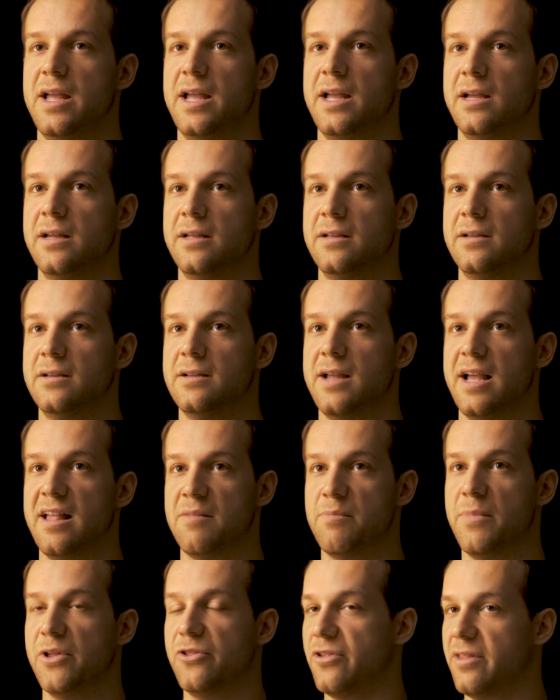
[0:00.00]
And
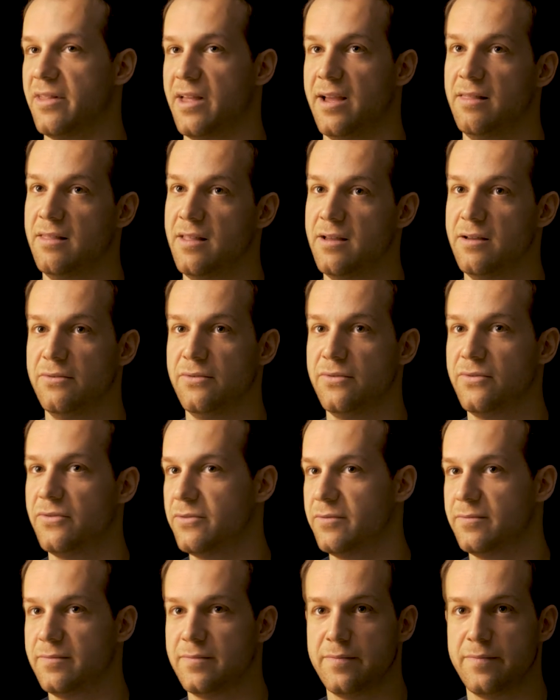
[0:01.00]
as much as I
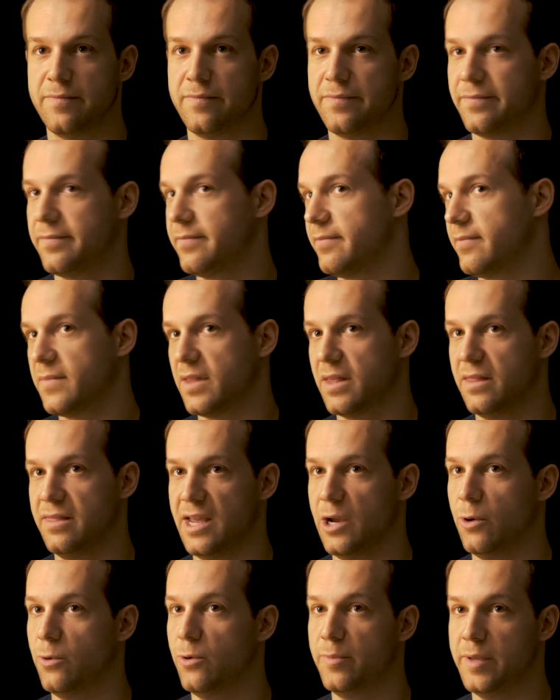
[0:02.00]
love
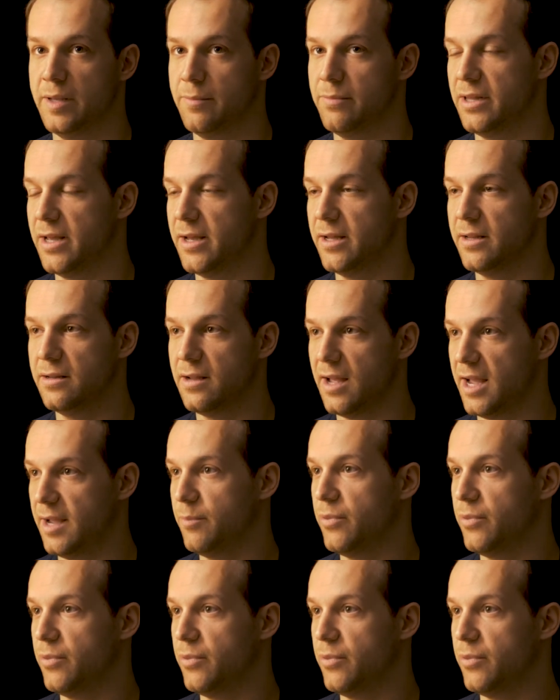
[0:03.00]
There Will Be Blood, I